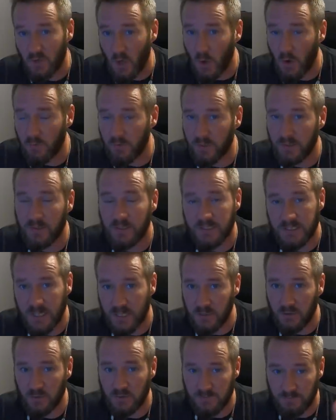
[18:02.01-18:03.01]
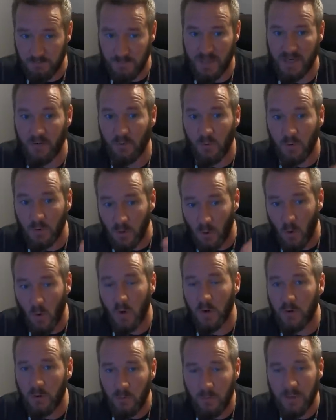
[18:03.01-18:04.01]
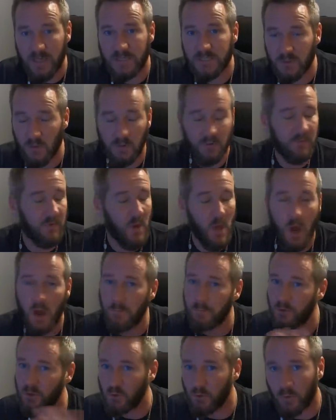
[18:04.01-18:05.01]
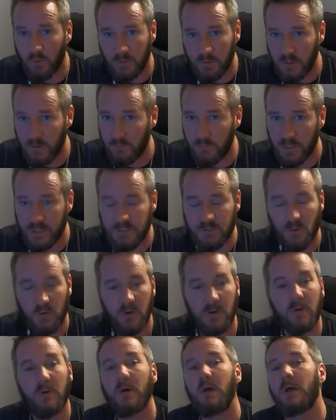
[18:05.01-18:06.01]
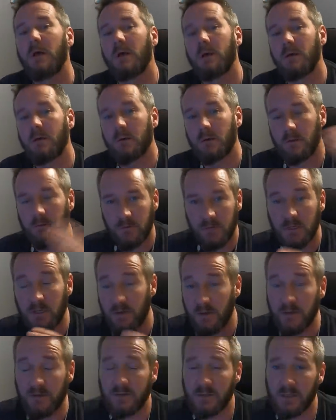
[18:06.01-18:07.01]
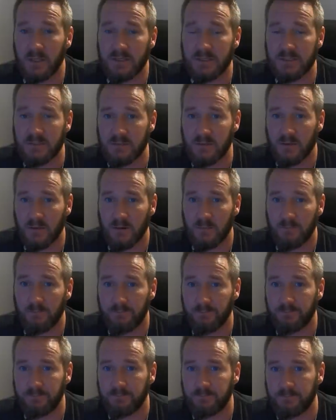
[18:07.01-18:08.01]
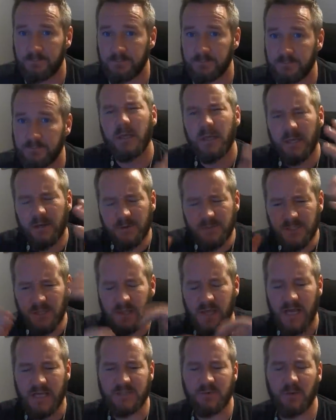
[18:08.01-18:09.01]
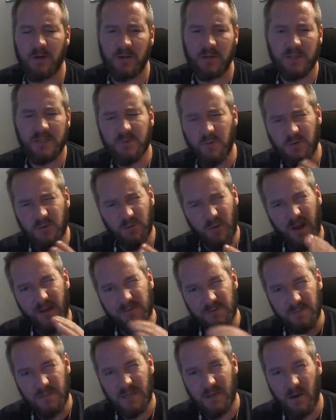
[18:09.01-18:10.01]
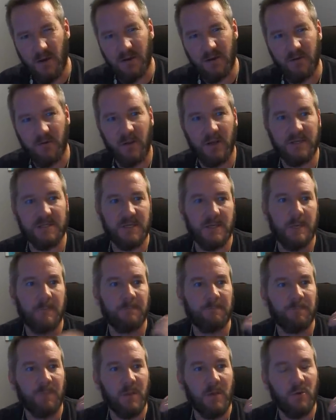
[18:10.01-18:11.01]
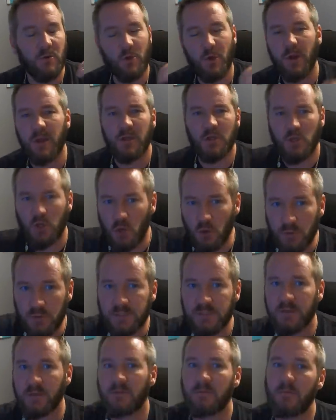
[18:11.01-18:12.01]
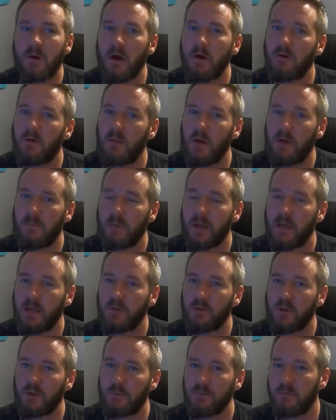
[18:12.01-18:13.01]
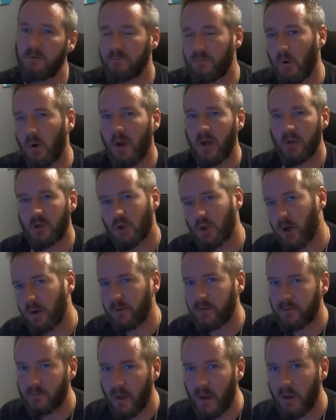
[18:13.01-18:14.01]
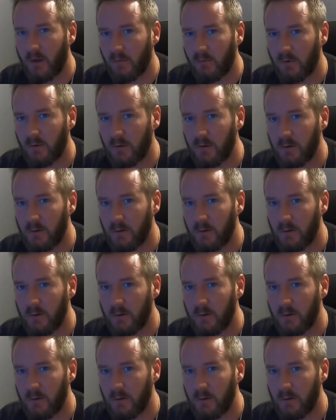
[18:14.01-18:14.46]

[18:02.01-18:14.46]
don't and they say use mineral oil based oil, not petroleum based oil, you need to listen to them. Here's the last one, and this one drives me kind of crazy. Should I goose the throttle on my engine before I shut it down?